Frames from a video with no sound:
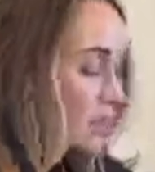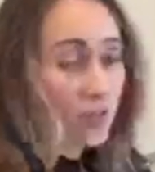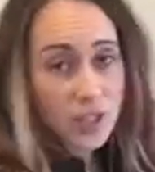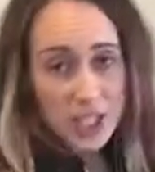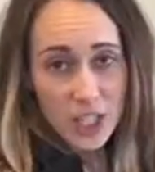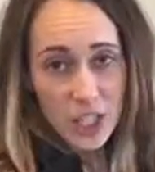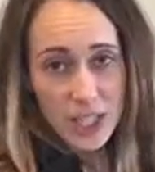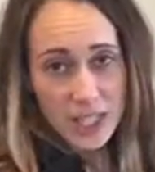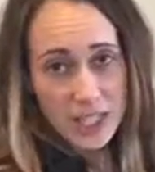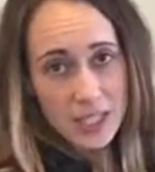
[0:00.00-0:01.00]
for the
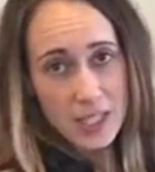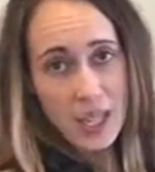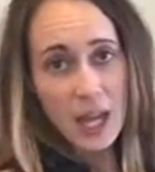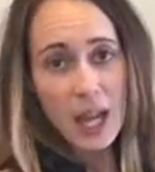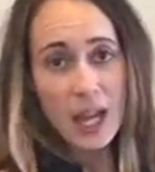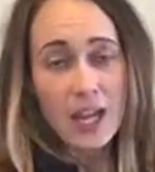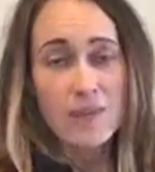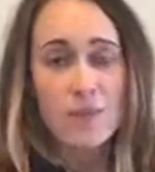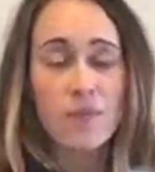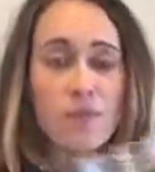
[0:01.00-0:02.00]
ingredients.
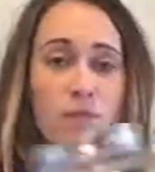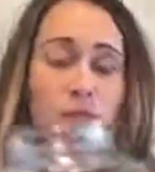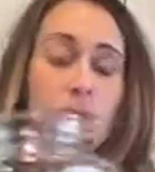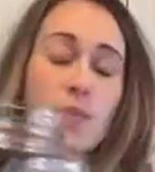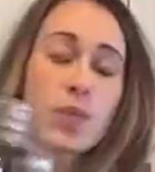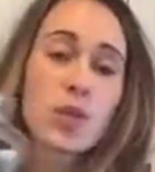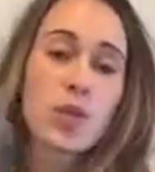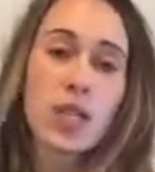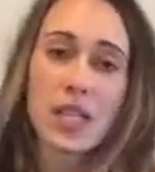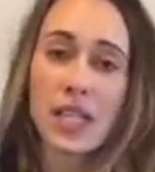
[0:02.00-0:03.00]
I brew
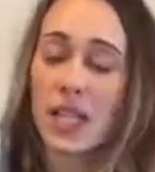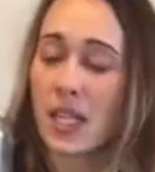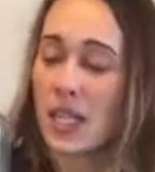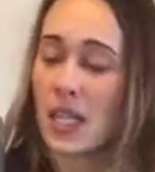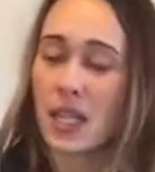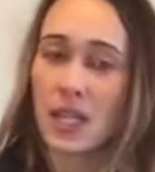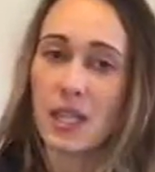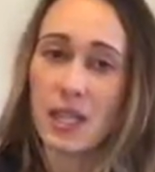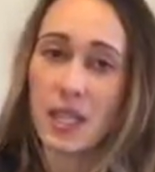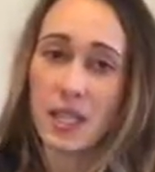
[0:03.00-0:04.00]
it in
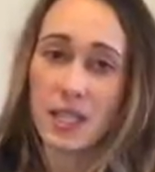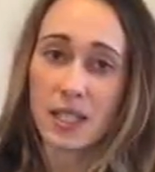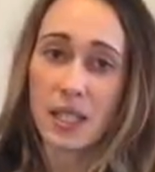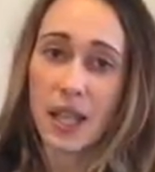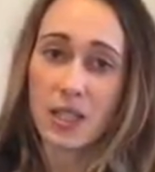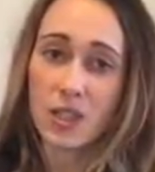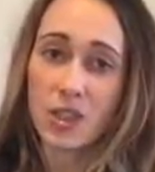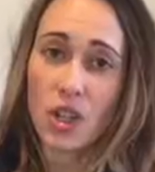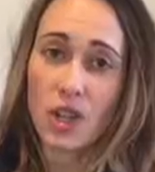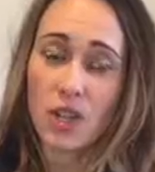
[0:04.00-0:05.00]
this glass
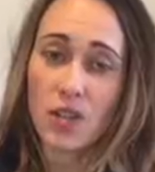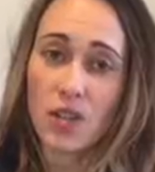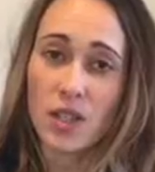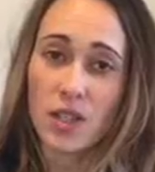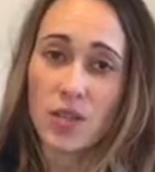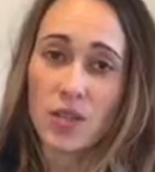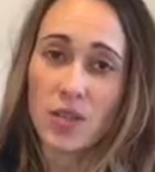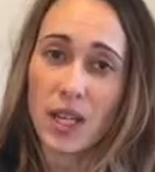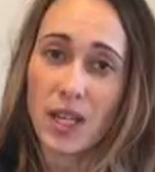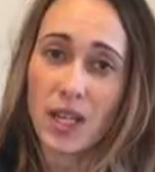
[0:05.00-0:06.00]
jar. You can
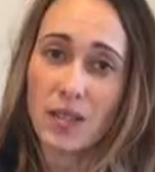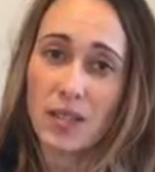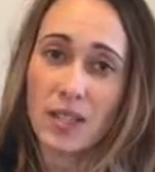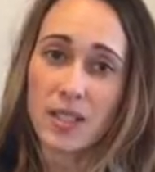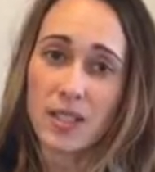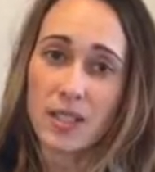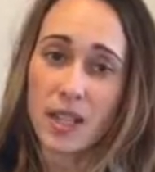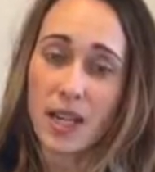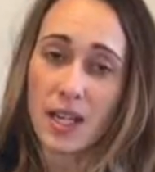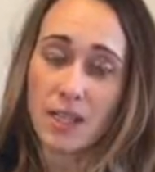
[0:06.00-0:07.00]
use any decent
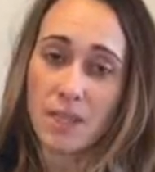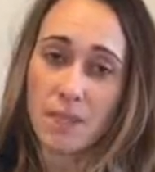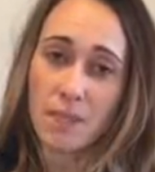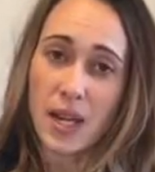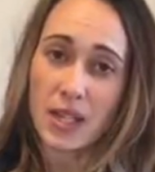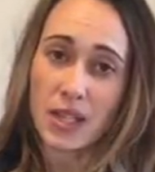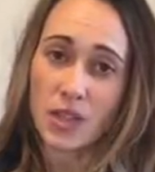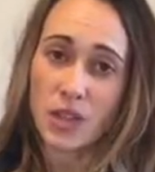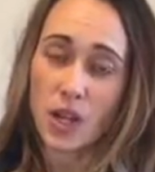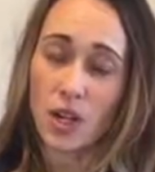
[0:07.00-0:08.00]
size
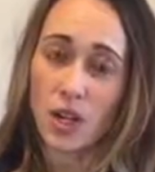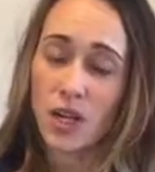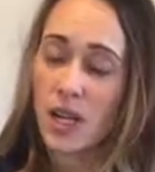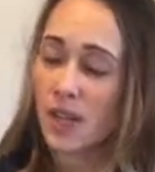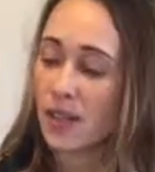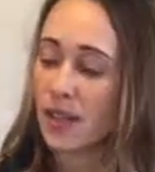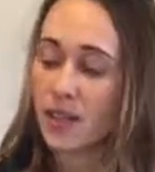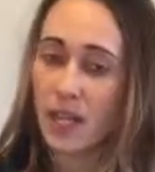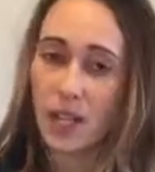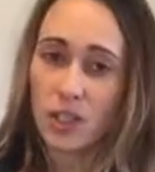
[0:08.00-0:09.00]
mason jar. This
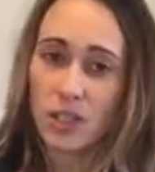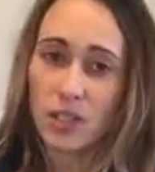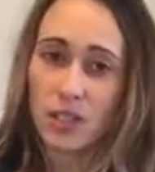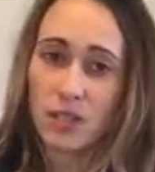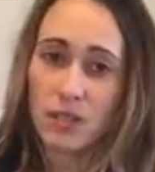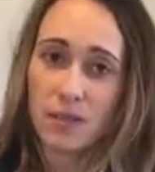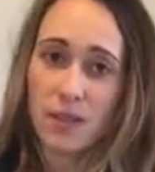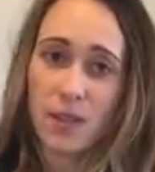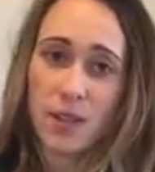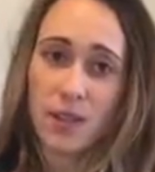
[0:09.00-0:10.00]
is actually
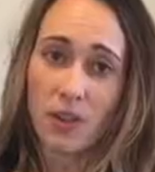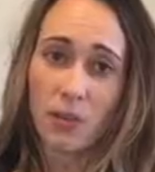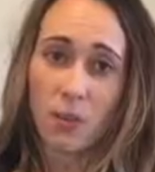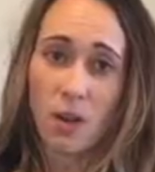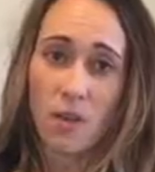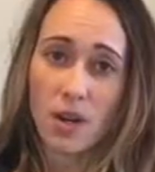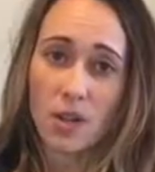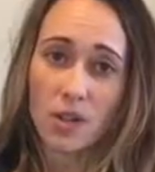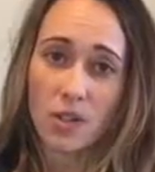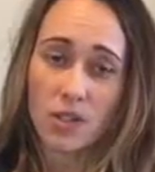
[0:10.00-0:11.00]
something I found at
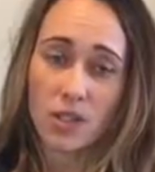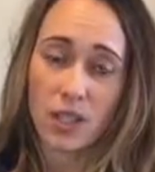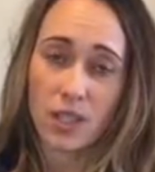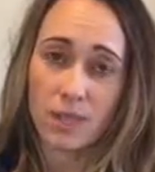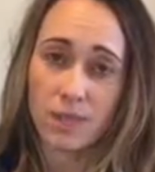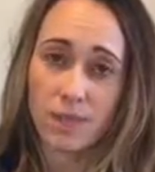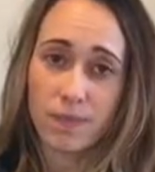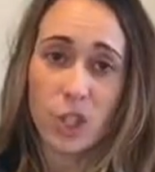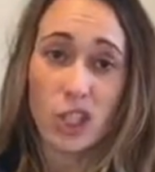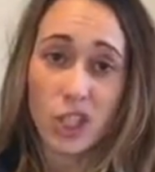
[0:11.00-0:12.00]
Walmart. It's just like a
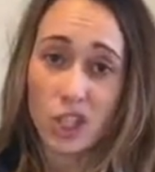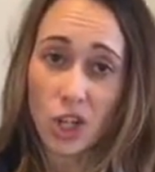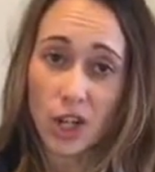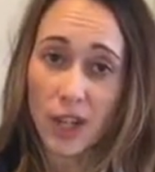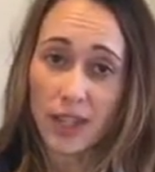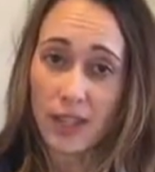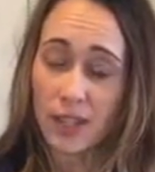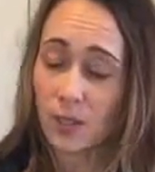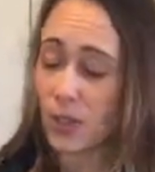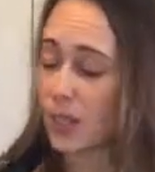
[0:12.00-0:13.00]
cookie jar, I think
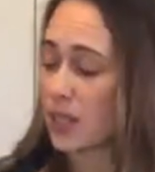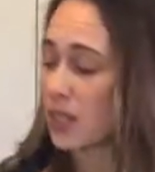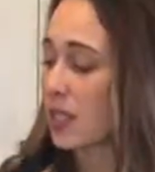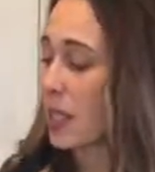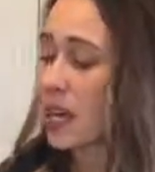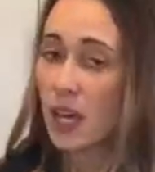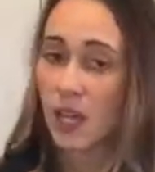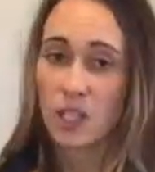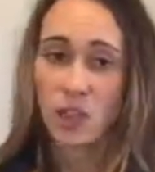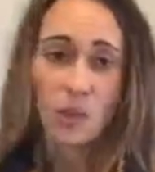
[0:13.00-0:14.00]
is what it is.
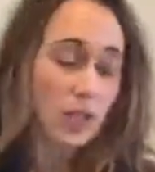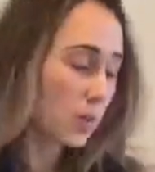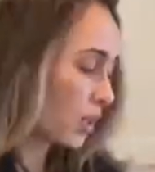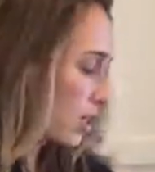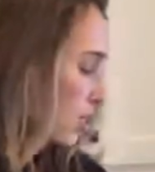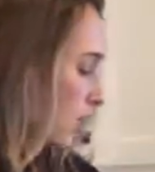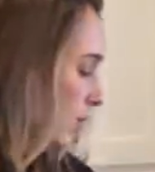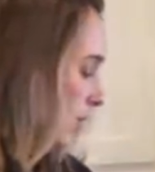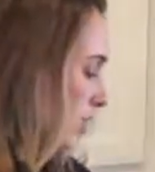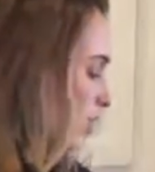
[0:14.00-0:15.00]
And so what you want to
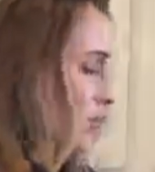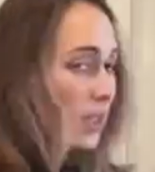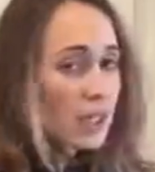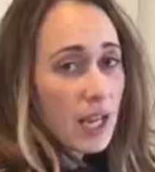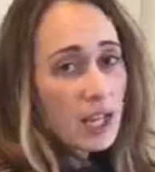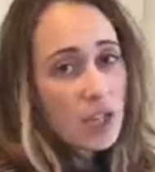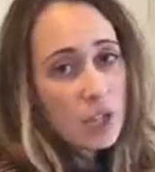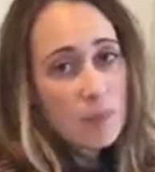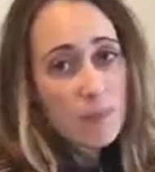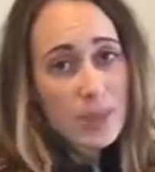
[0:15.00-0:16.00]
do is you want to take
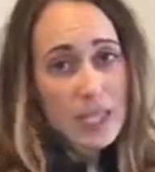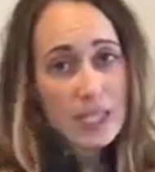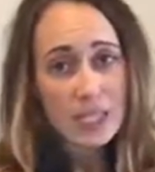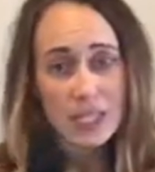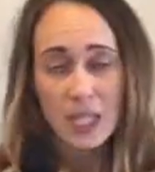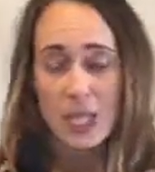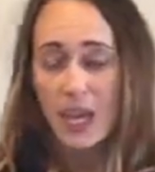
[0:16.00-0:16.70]
your beets